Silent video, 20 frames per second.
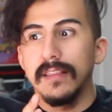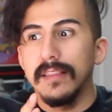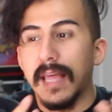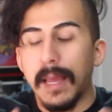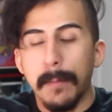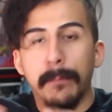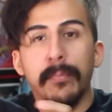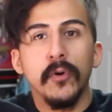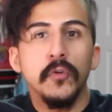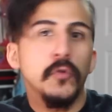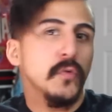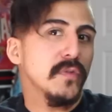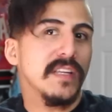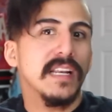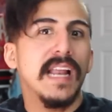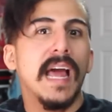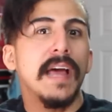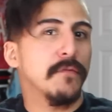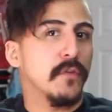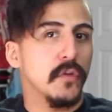that Bruce was
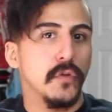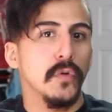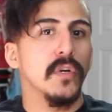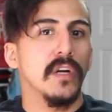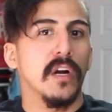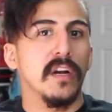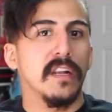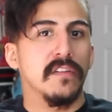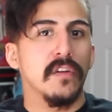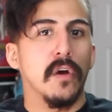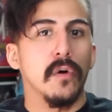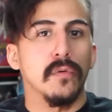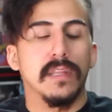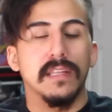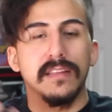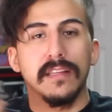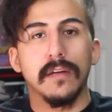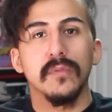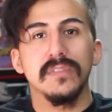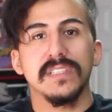gonna have to do it on his own,
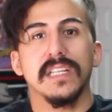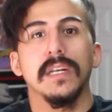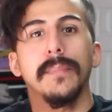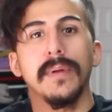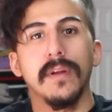that there was gonna